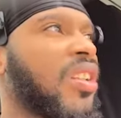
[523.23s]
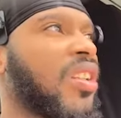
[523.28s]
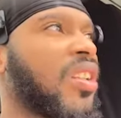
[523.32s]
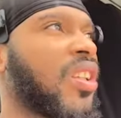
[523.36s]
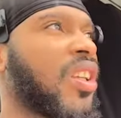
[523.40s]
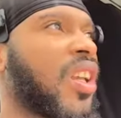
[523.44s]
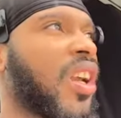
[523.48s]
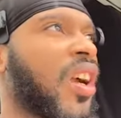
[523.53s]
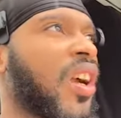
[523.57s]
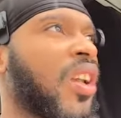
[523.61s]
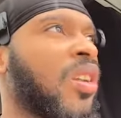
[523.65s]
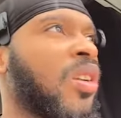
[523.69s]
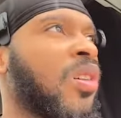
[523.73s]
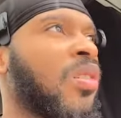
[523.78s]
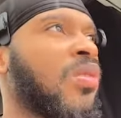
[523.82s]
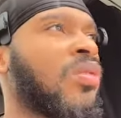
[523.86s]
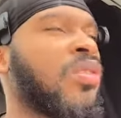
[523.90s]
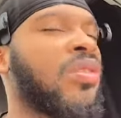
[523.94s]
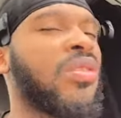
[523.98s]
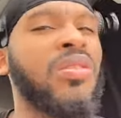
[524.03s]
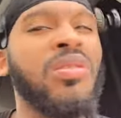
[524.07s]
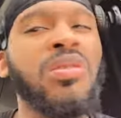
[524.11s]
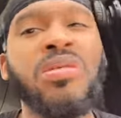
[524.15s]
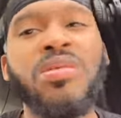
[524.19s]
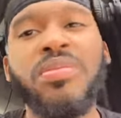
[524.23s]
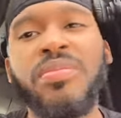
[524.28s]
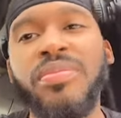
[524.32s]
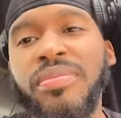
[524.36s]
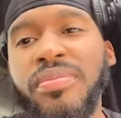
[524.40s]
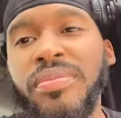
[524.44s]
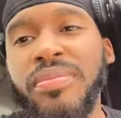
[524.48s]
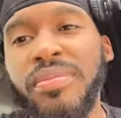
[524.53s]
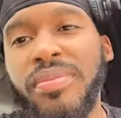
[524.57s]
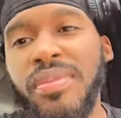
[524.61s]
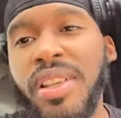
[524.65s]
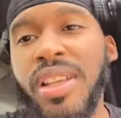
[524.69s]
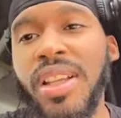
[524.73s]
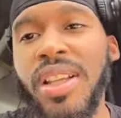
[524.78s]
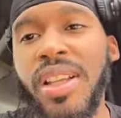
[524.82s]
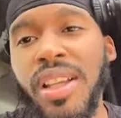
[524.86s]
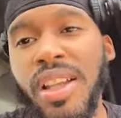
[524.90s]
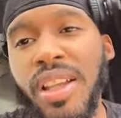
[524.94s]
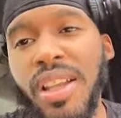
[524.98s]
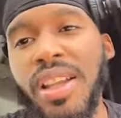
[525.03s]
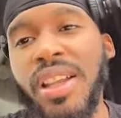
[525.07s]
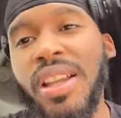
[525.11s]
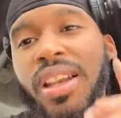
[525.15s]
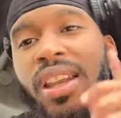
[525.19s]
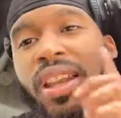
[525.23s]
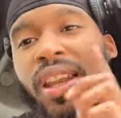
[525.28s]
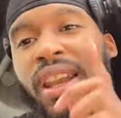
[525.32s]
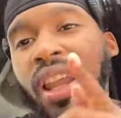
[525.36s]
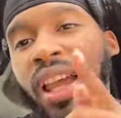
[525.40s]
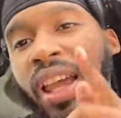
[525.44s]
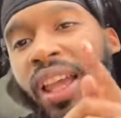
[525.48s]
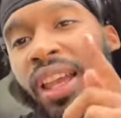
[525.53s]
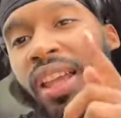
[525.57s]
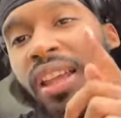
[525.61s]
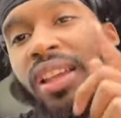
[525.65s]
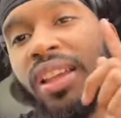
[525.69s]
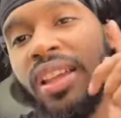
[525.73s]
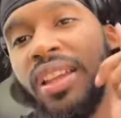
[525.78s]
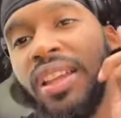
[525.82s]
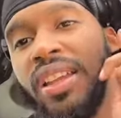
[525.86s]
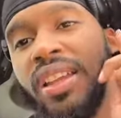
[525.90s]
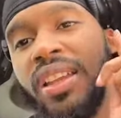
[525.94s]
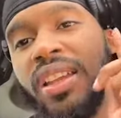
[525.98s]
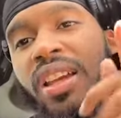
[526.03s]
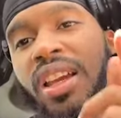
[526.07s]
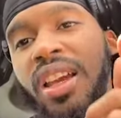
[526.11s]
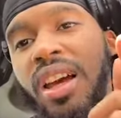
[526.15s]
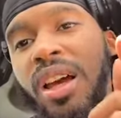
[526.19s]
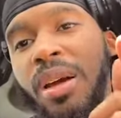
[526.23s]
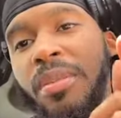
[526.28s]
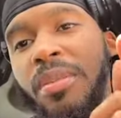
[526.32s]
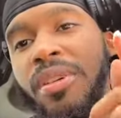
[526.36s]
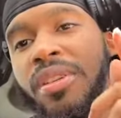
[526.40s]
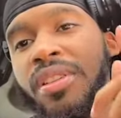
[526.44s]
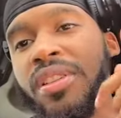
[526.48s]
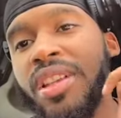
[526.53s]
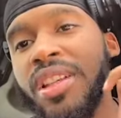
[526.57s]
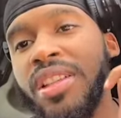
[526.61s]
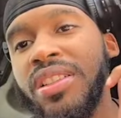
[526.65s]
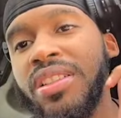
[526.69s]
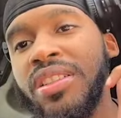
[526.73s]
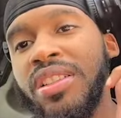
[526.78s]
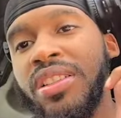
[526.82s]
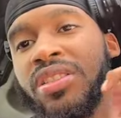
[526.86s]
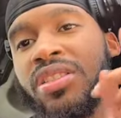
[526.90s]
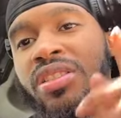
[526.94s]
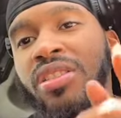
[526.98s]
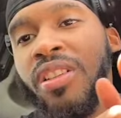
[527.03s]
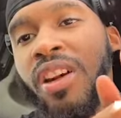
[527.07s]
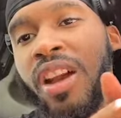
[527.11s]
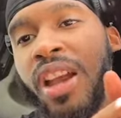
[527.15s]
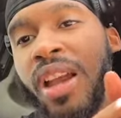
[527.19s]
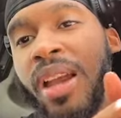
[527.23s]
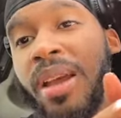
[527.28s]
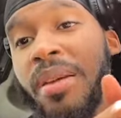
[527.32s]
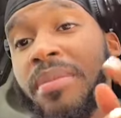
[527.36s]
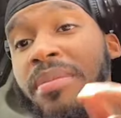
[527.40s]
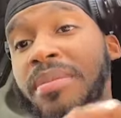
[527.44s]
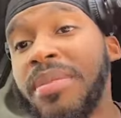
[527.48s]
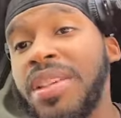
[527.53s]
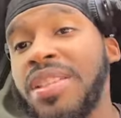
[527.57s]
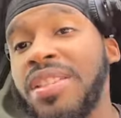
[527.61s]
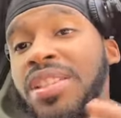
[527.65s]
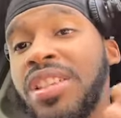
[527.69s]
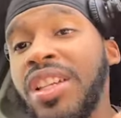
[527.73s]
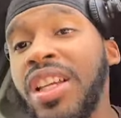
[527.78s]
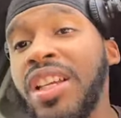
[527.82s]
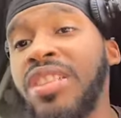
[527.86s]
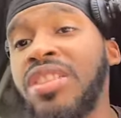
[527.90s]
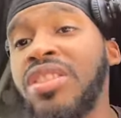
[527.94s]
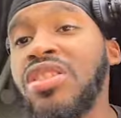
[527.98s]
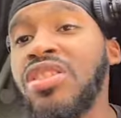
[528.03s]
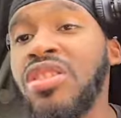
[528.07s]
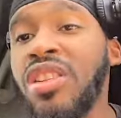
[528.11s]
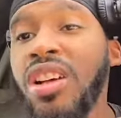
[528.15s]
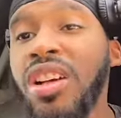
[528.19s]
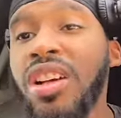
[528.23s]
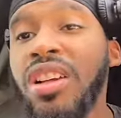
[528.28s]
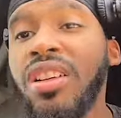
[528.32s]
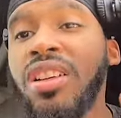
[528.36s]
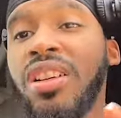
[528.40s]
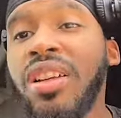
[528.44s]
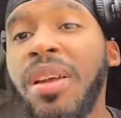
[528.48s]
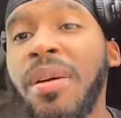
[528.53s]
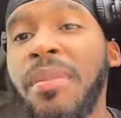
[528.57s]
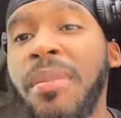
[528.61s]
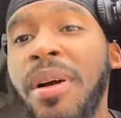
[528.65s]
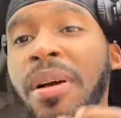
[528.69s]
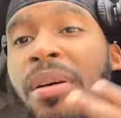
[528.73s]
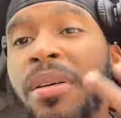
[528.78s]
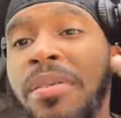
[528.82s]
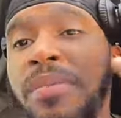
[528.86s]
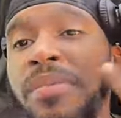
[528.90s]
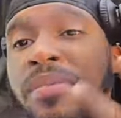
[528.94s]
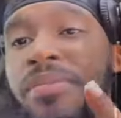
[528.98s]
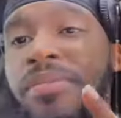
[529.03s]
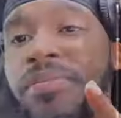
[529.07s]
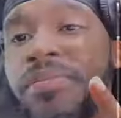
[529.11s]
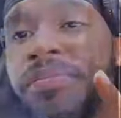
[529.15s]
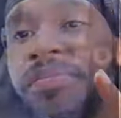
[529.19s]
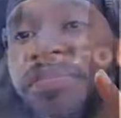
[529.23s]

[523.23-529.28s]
y'all know what to do. Like, comment, subscribe. This is Jay the Trucker, and I'm out.